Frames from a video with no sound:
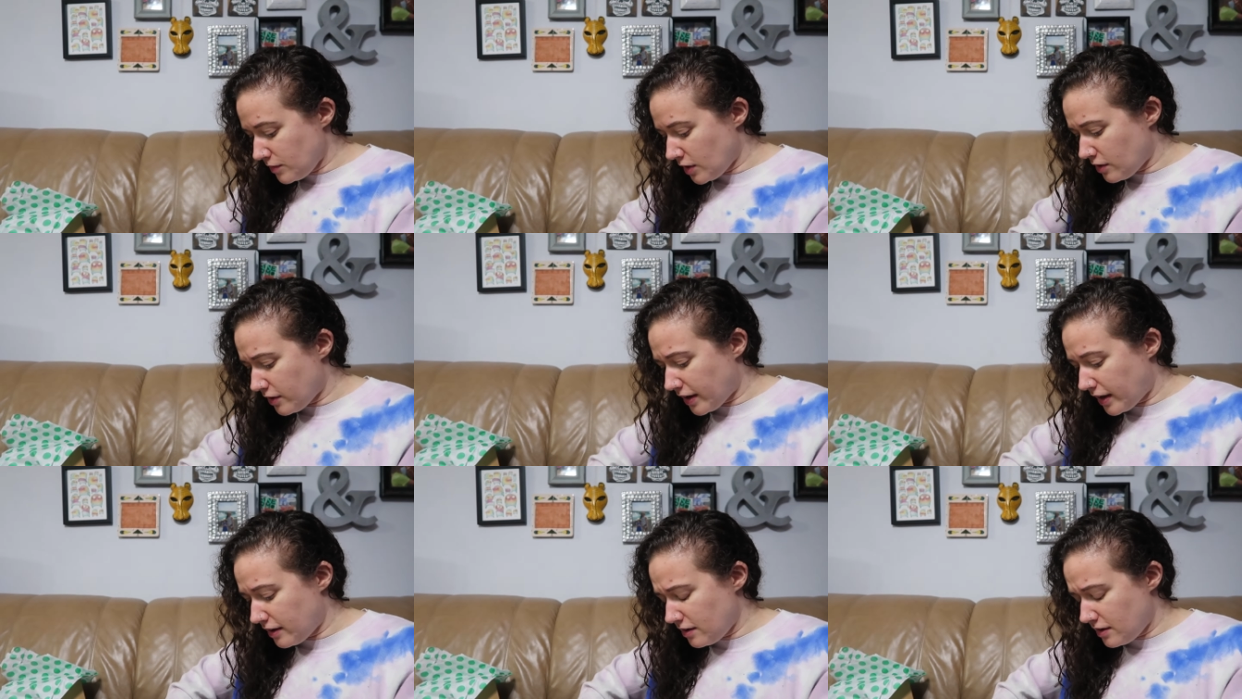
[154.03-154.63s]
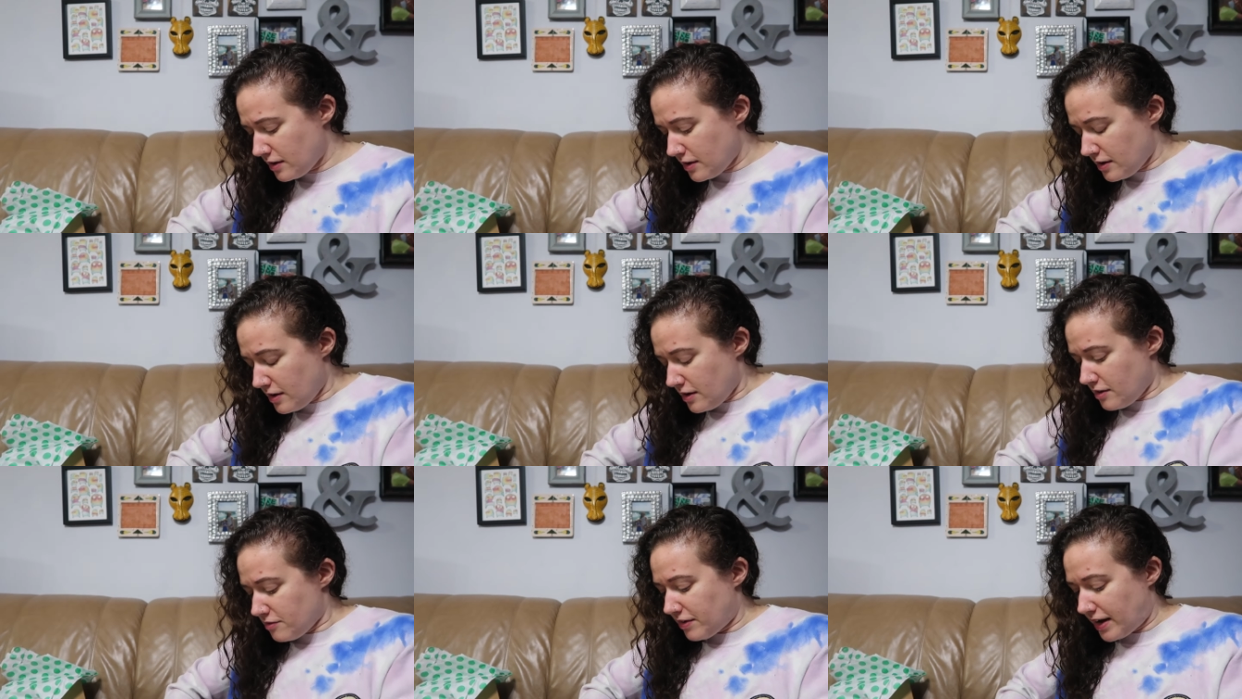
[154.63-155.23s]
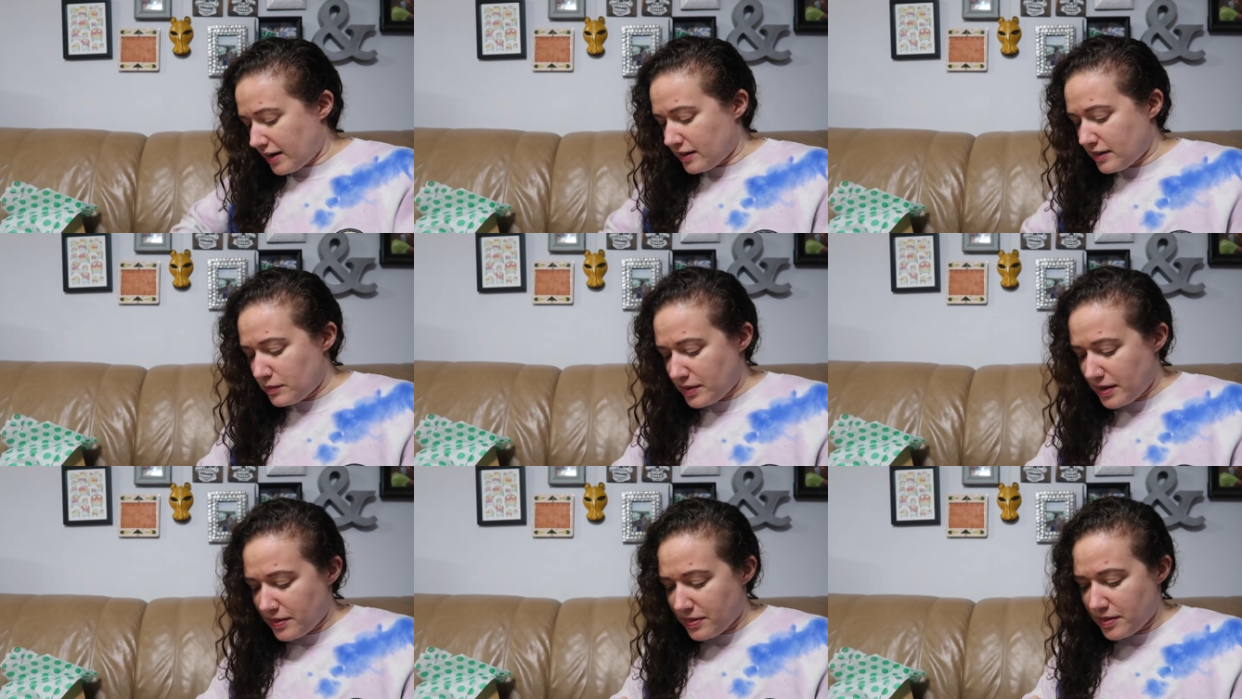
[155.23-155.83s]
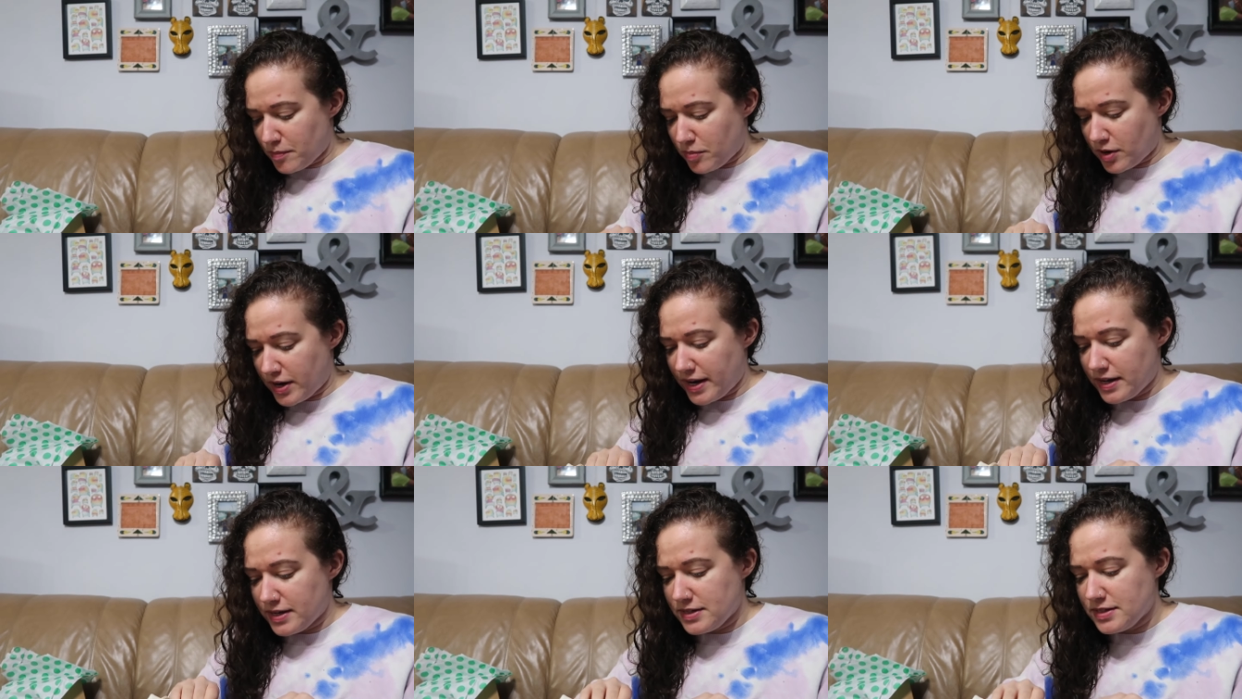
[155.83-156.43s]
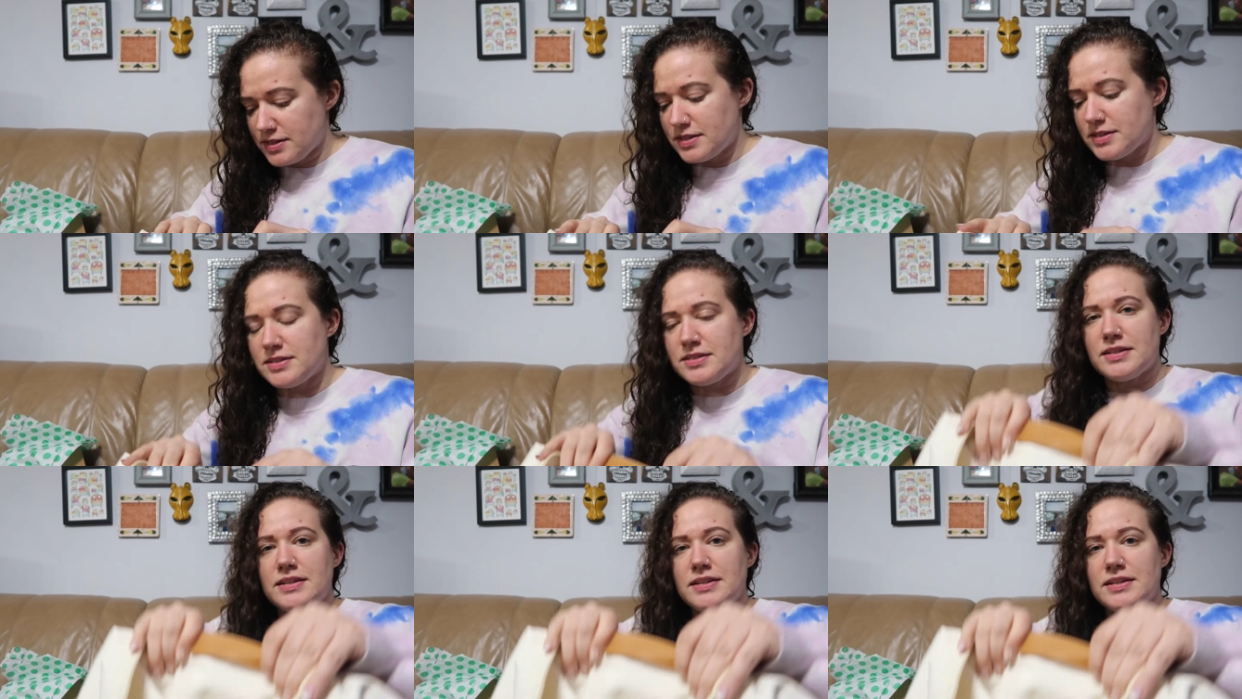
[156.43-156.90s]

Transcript: Okay, finally we get the brand. This